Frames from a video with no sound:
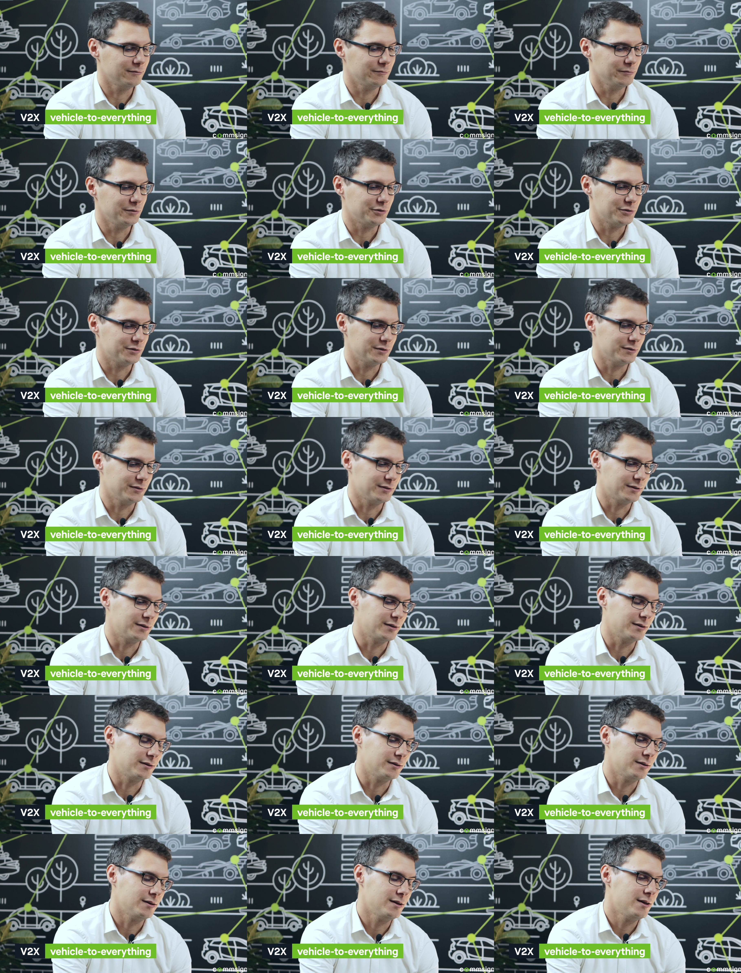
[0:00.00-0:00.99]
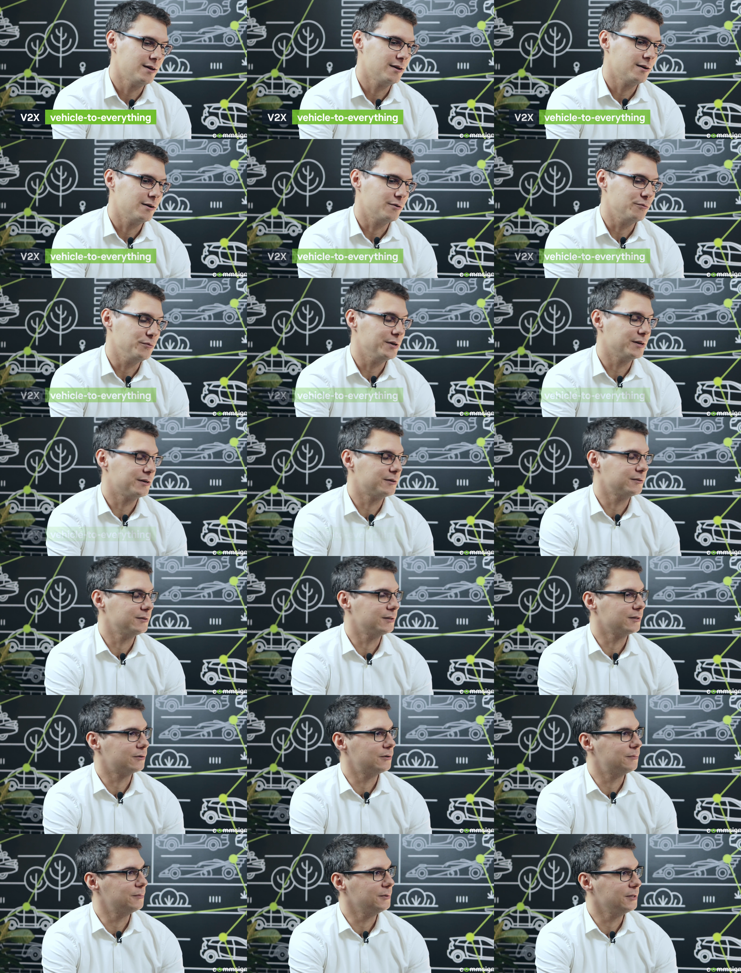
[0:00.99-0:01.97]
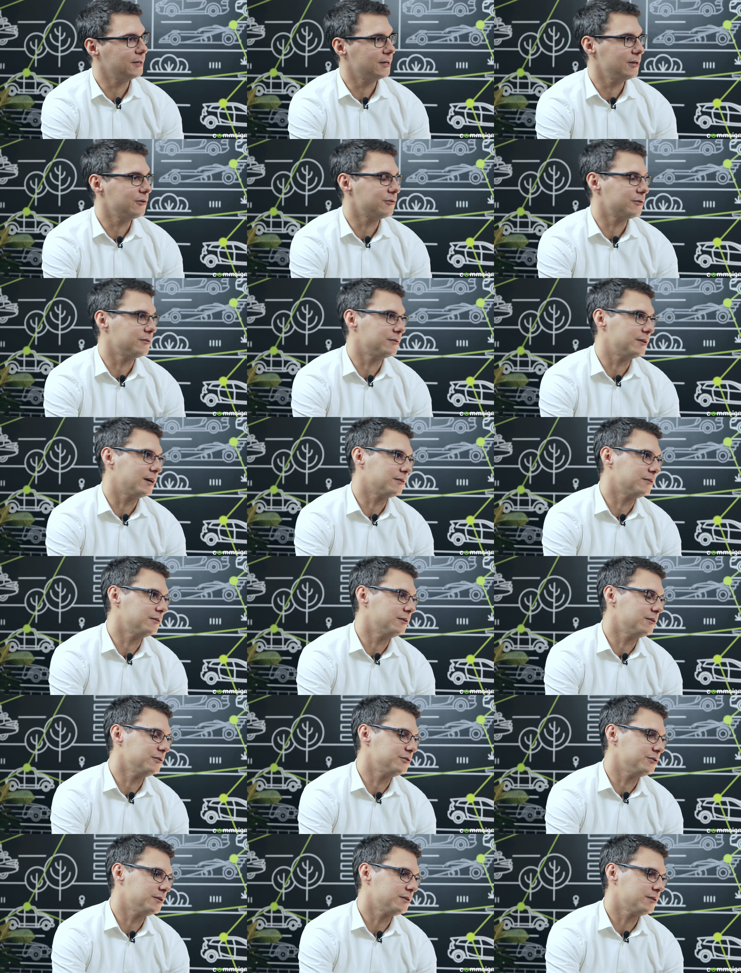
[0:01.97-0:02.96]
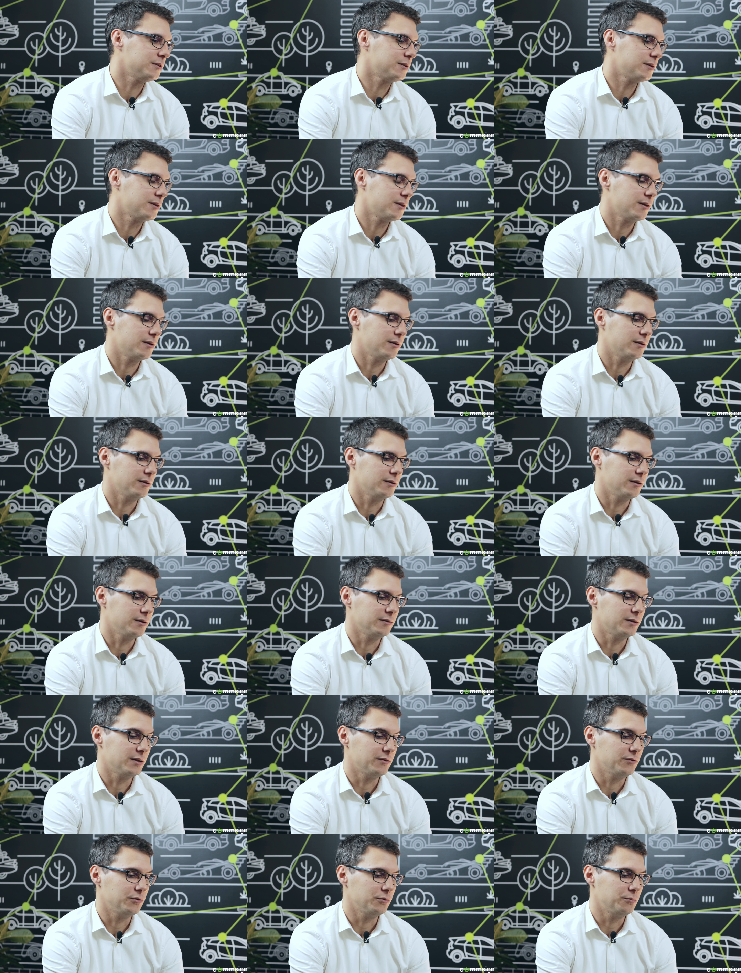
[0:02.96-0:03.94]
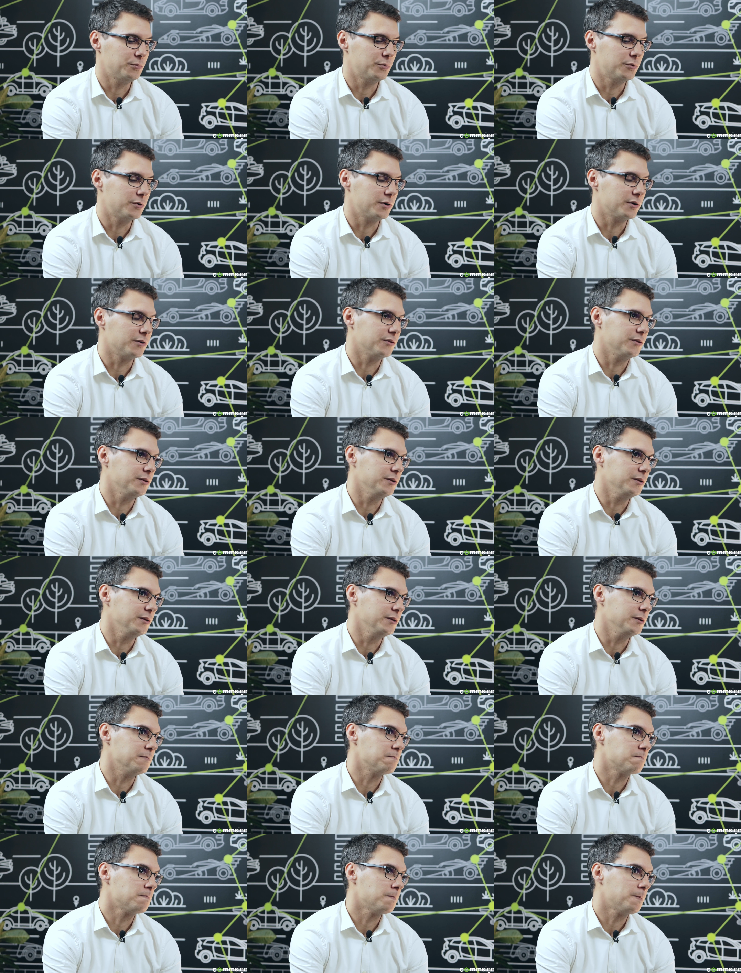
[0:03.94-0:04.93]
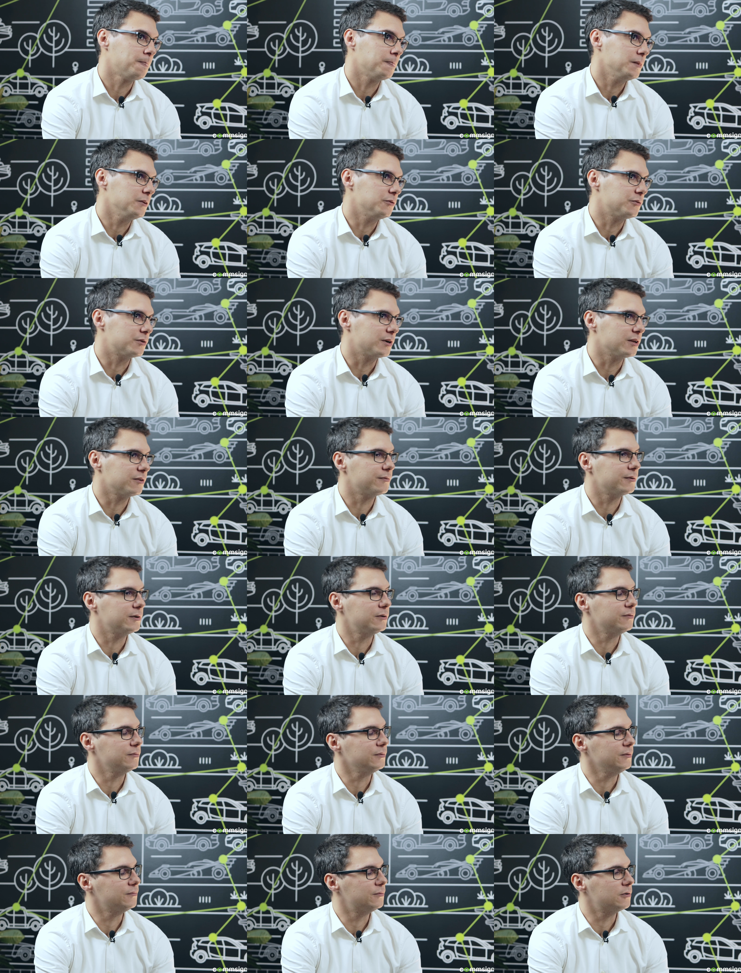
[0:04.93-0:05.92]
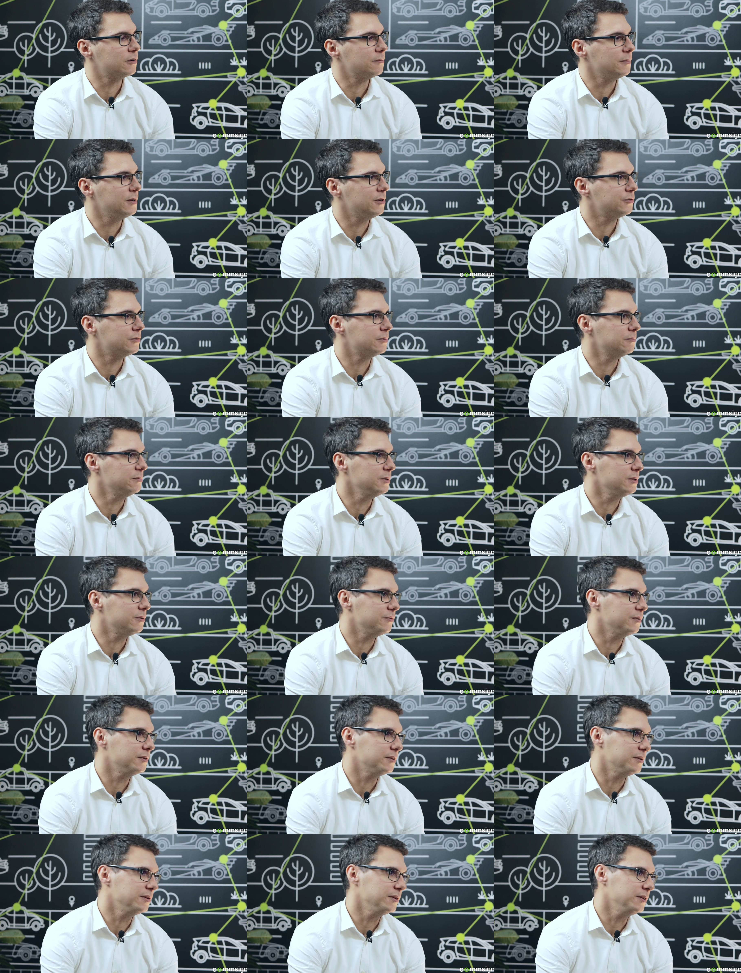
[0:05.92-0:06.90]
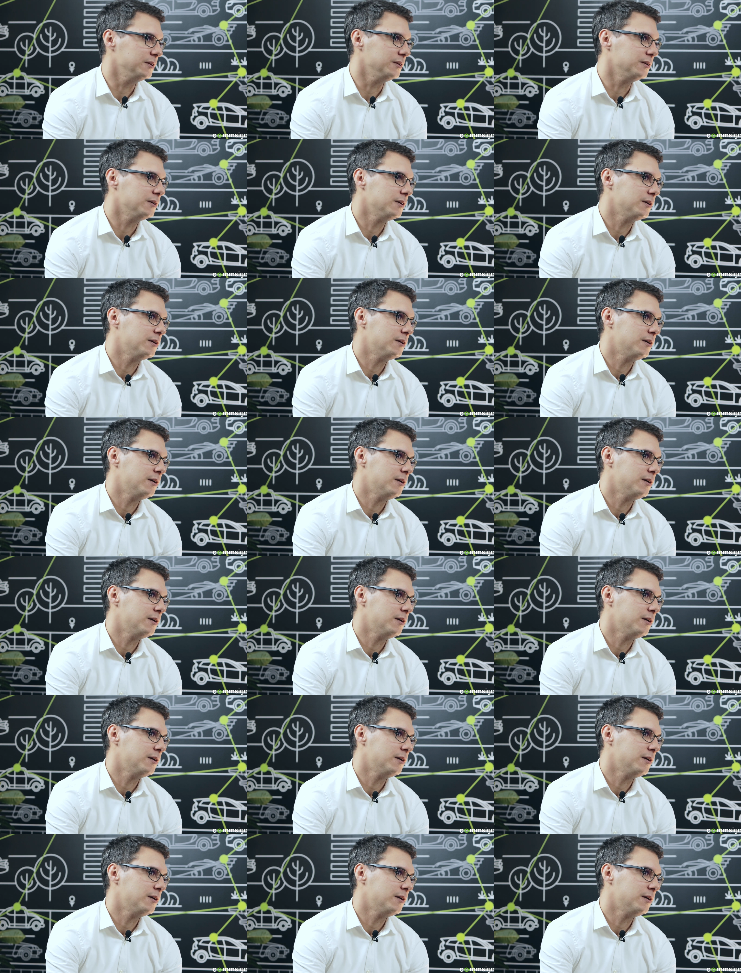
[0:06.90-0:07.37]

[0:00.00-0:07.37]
which is a vehicular communication technology that supports the transfer of information between the